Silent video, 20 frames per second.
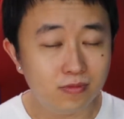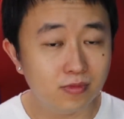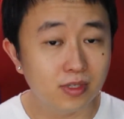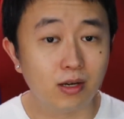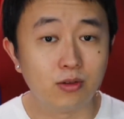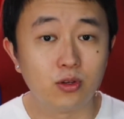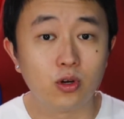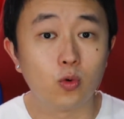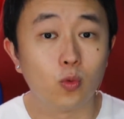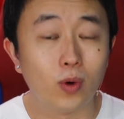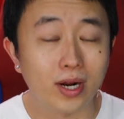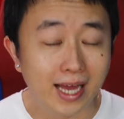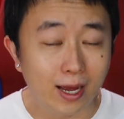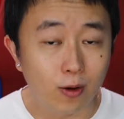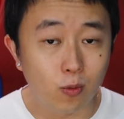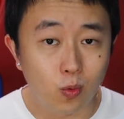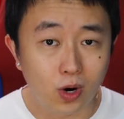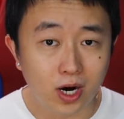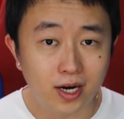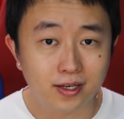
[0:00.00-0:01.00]
Now, not what I
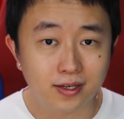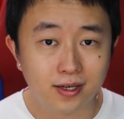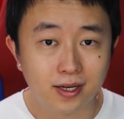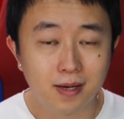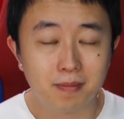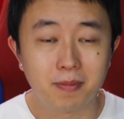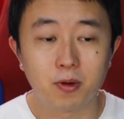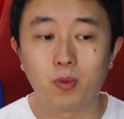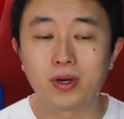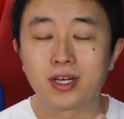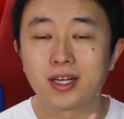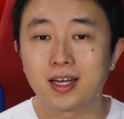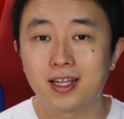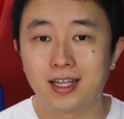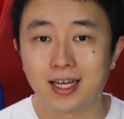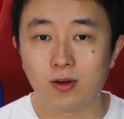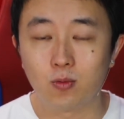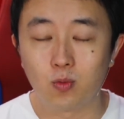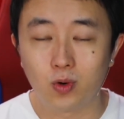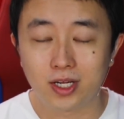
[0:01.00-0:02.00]
want, but what the
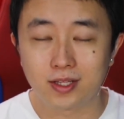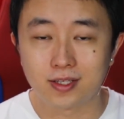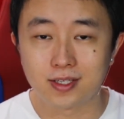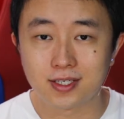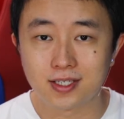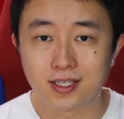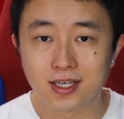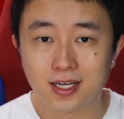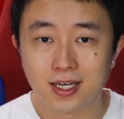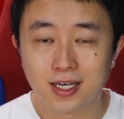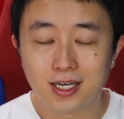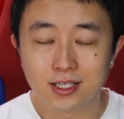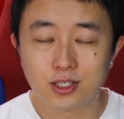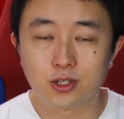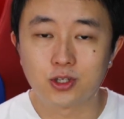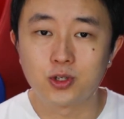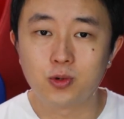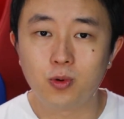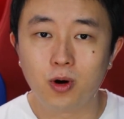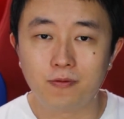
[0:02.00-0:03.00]
client wants. So
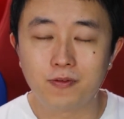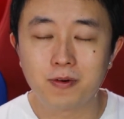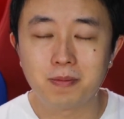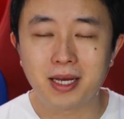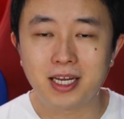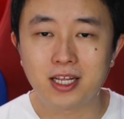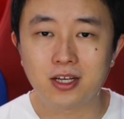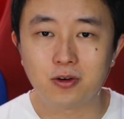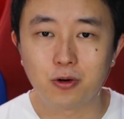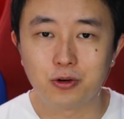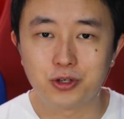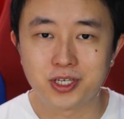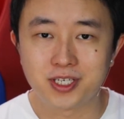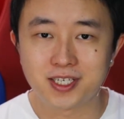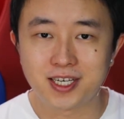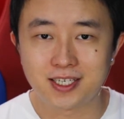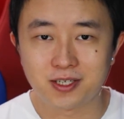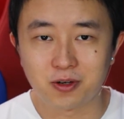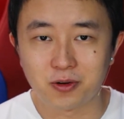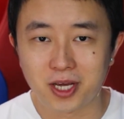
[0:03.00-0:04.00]
too often, many coaches
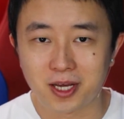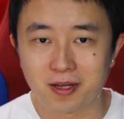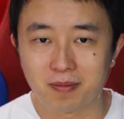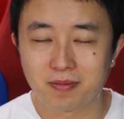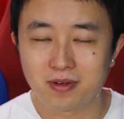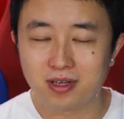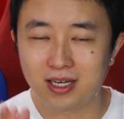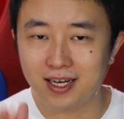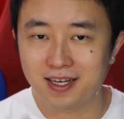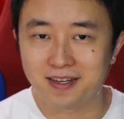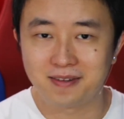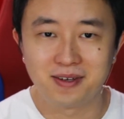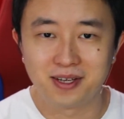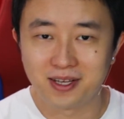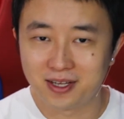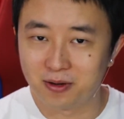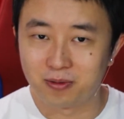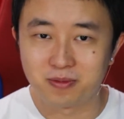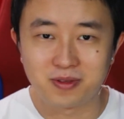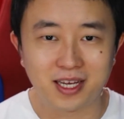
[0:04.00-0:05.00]
say, okay, client,
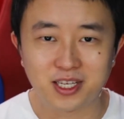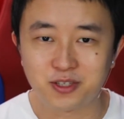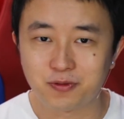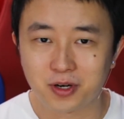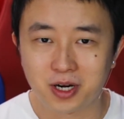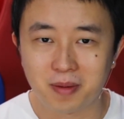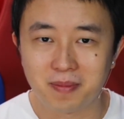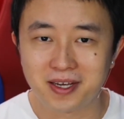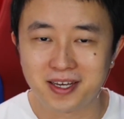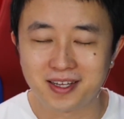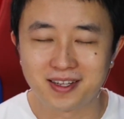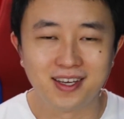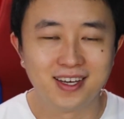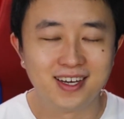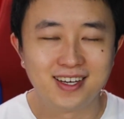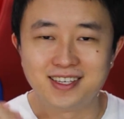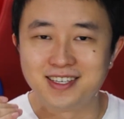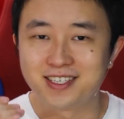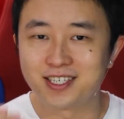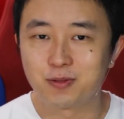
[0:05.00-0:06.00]
thanks for coming in.
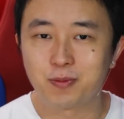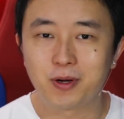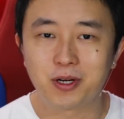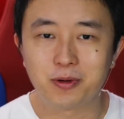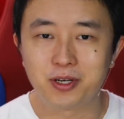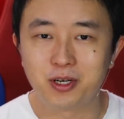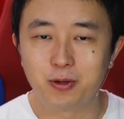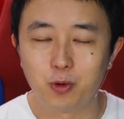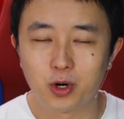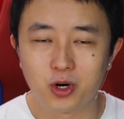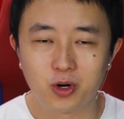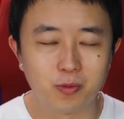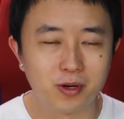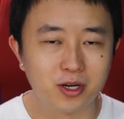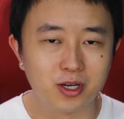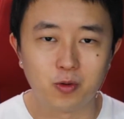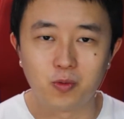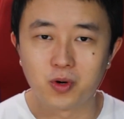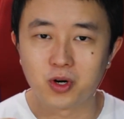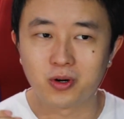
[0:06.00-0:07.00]
This is what we're going to work on. We're
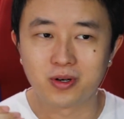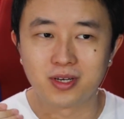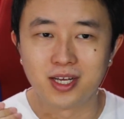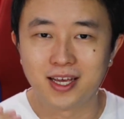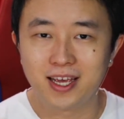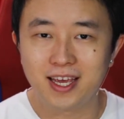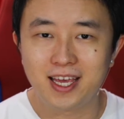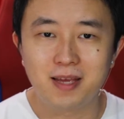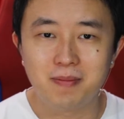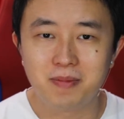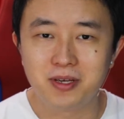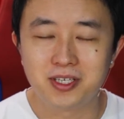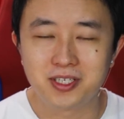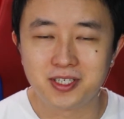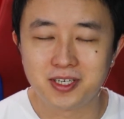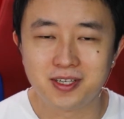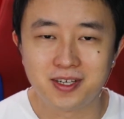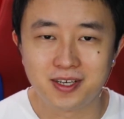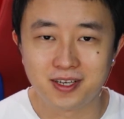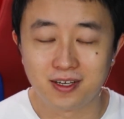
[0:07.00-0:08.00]
going to work on A, B,
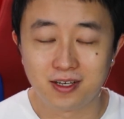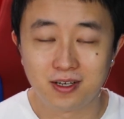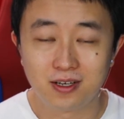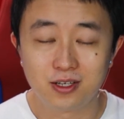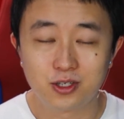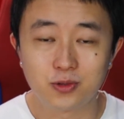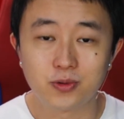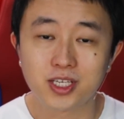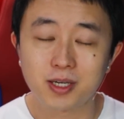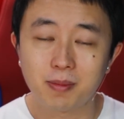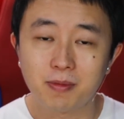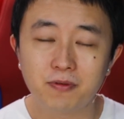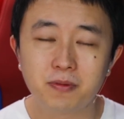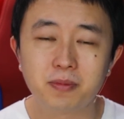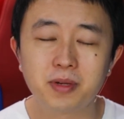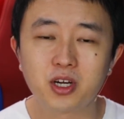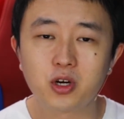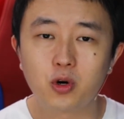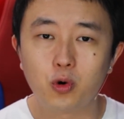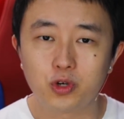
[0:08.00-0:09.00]
C, D. So it's coming from
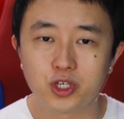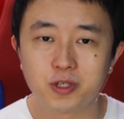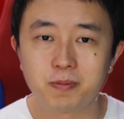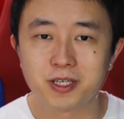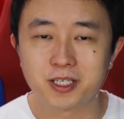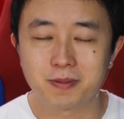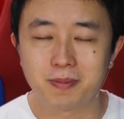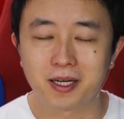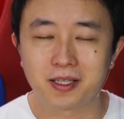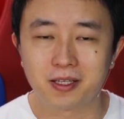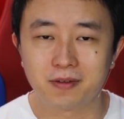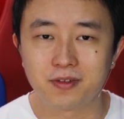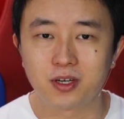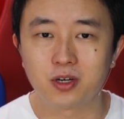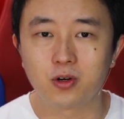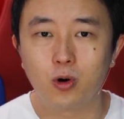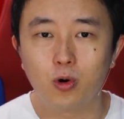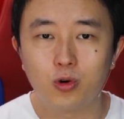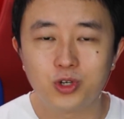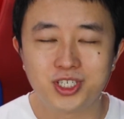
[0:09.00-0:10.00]
the coach perspective. The
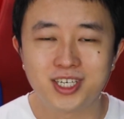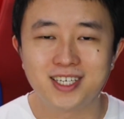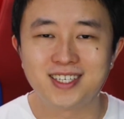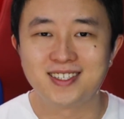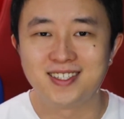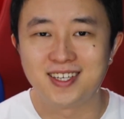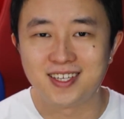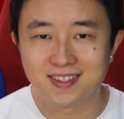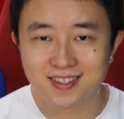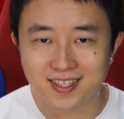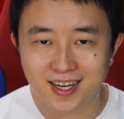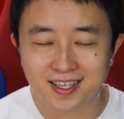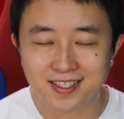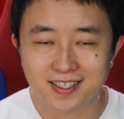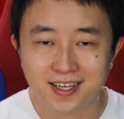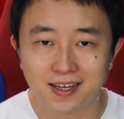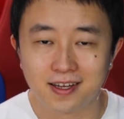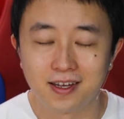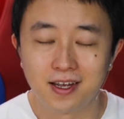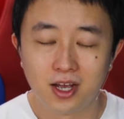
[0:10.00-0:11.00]
coach is
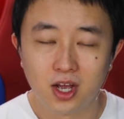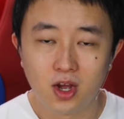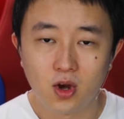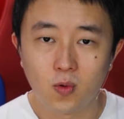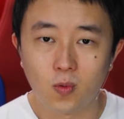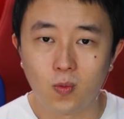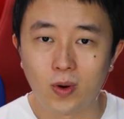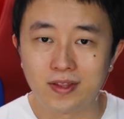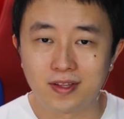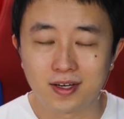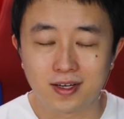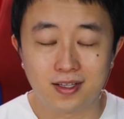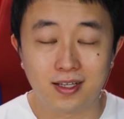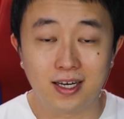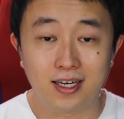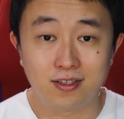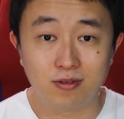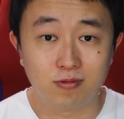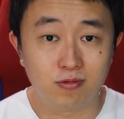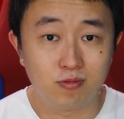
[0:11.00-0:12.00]
dictating what the
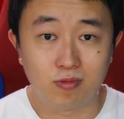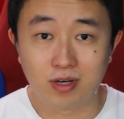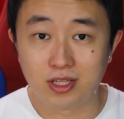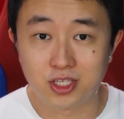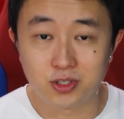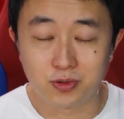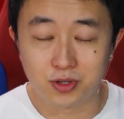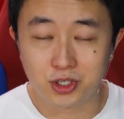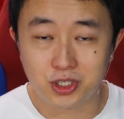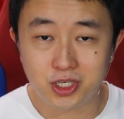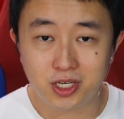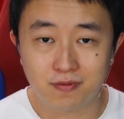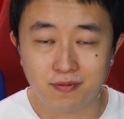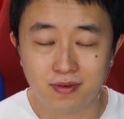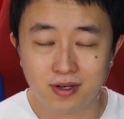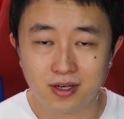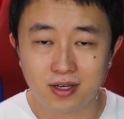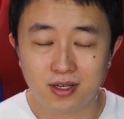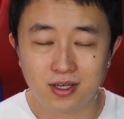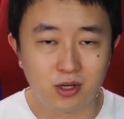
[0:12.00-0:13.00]
client wants to achieve.
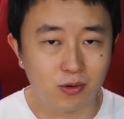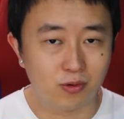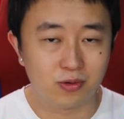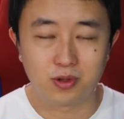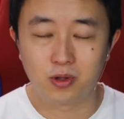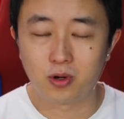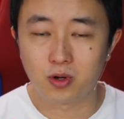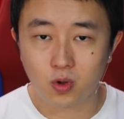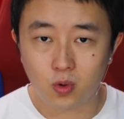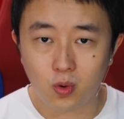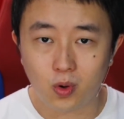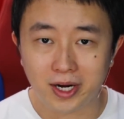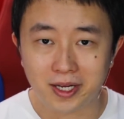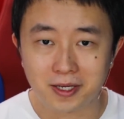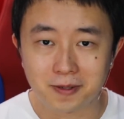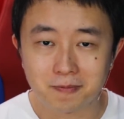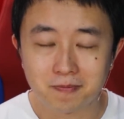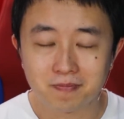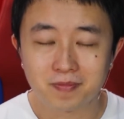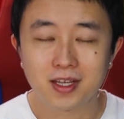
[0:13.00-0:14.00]
No, not
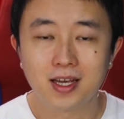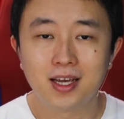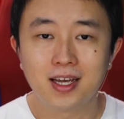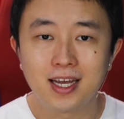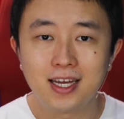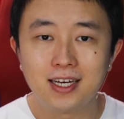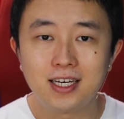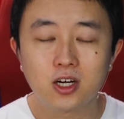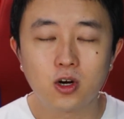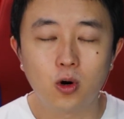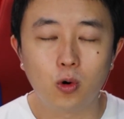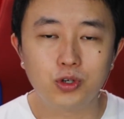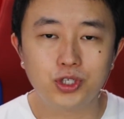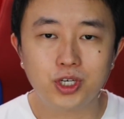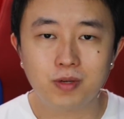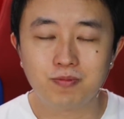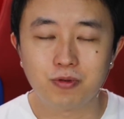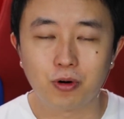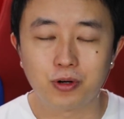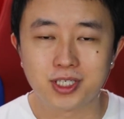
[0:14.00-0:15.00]
quite. In the
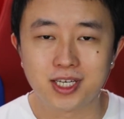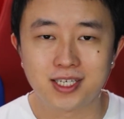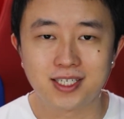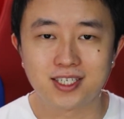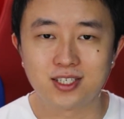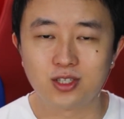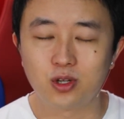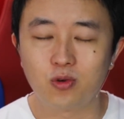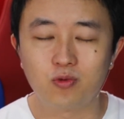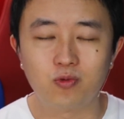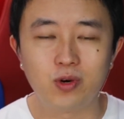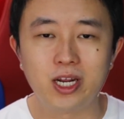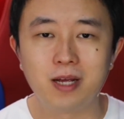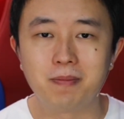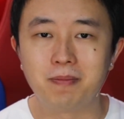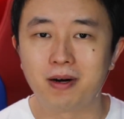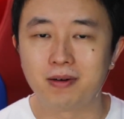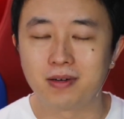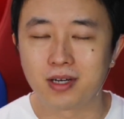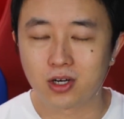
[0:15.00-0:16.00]
coaching process, it's not really
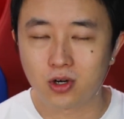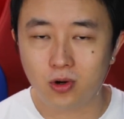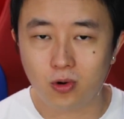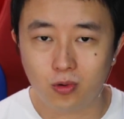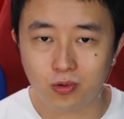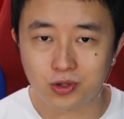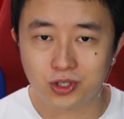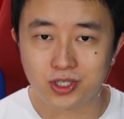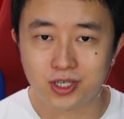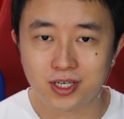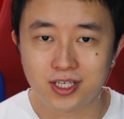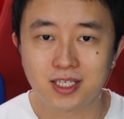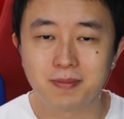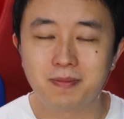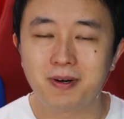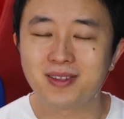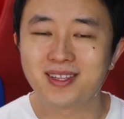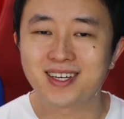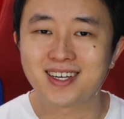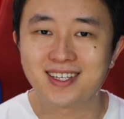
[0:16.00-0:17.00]
about the coach. It's
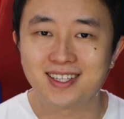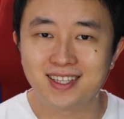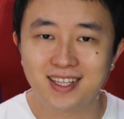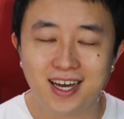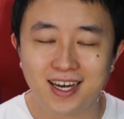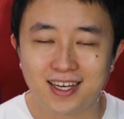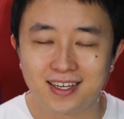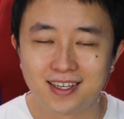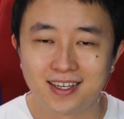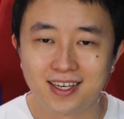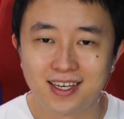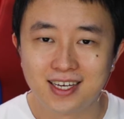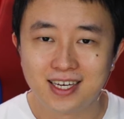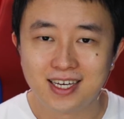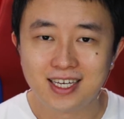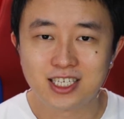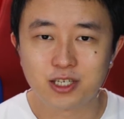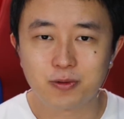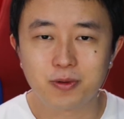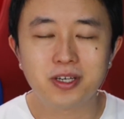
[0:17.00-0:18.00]
about the client.
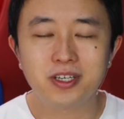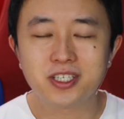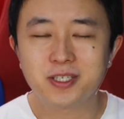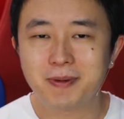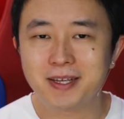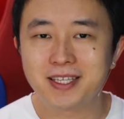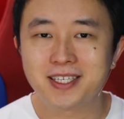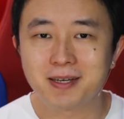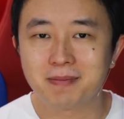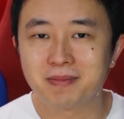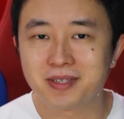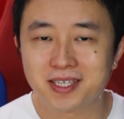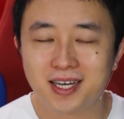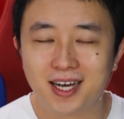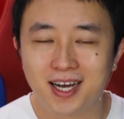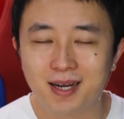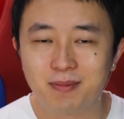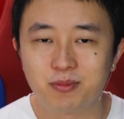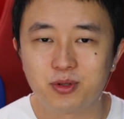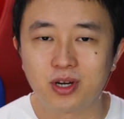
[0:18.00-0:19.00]
So we're going to spend some
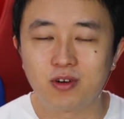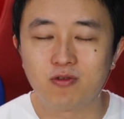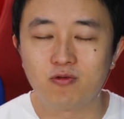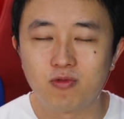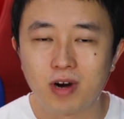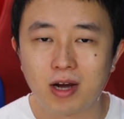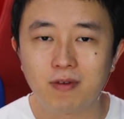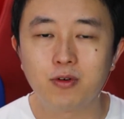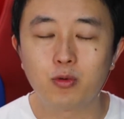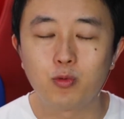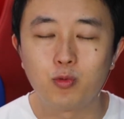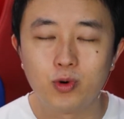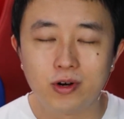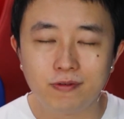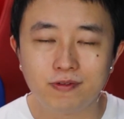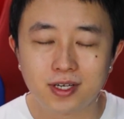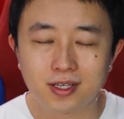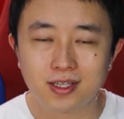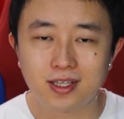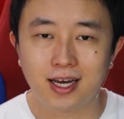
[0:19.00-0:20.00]
time to unravel with
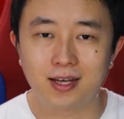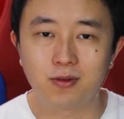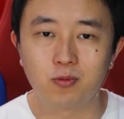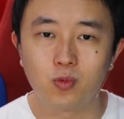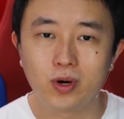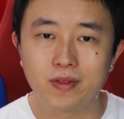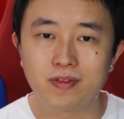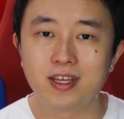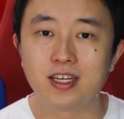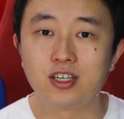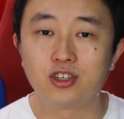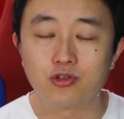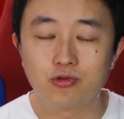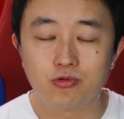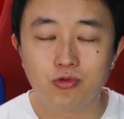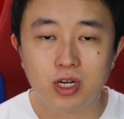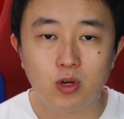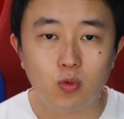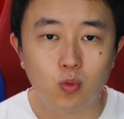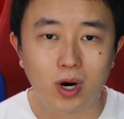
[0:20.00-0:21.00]
the client what they
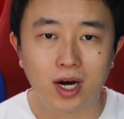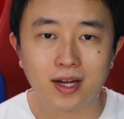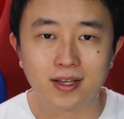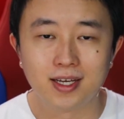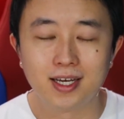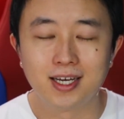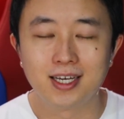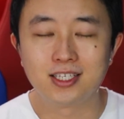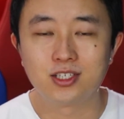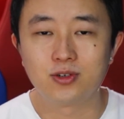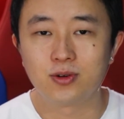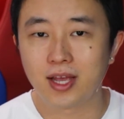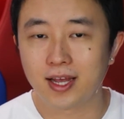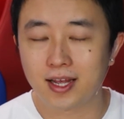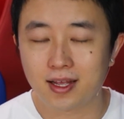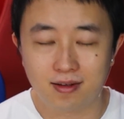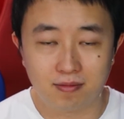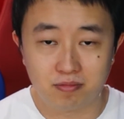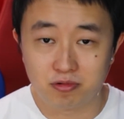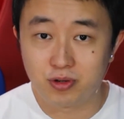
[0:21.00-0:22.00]
truly want to
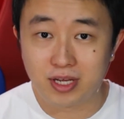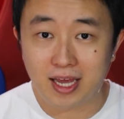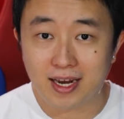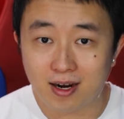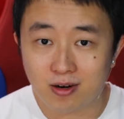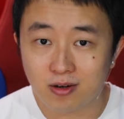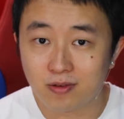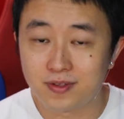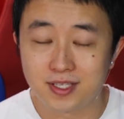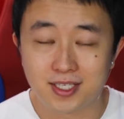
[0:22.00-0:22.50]
get out of the